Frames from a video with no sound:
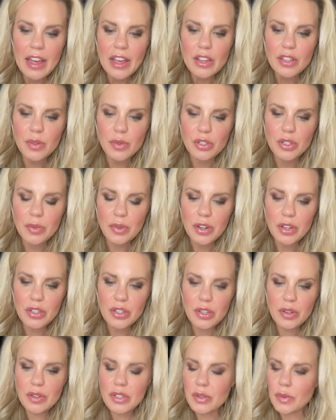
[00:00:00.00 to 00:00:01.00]
So what you want to
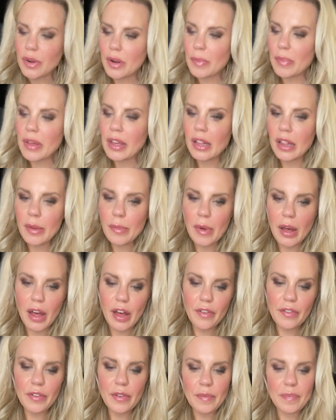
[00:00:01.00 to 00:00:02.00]
do is you want to peel them
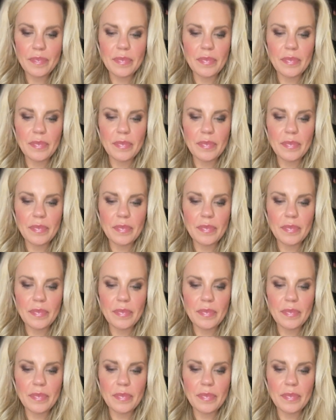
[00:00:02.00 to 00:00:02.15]
off,